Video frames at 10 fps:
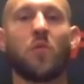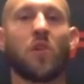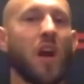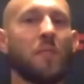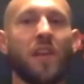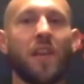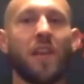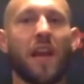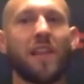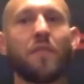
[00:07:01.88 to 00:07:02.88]
commentating.
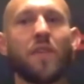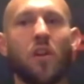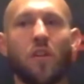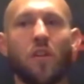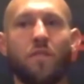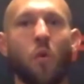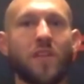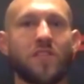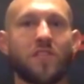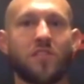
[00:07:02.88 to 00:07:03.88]
I definitely heard
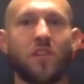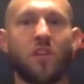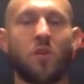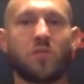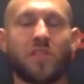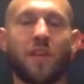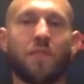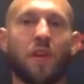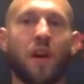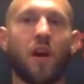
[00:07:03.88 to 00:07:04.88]
voices, you know, it was
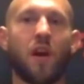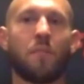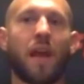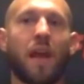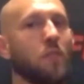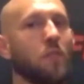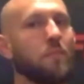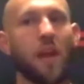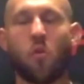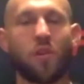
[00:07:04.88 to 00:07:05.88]
different. Uh, but I heard
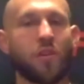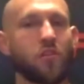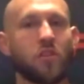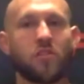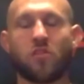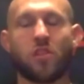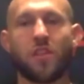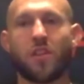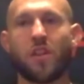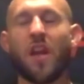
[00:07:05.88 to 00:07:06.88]
my corner crystal
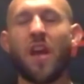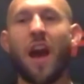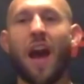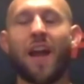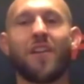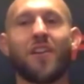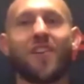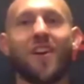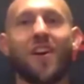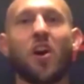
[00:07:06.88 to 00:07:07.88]
clear. I heard
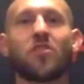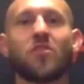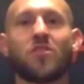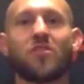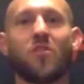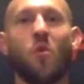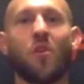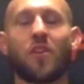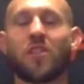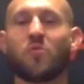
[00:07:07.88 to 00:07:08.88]
uh, Hunter's
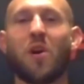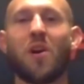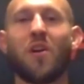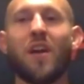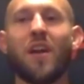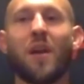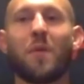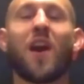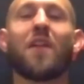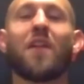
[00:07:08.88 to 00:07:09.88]
corner as well. It
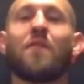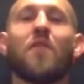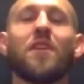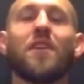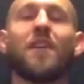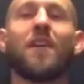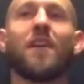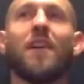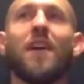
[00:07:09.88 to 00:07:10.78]
was kind of funny. Uh,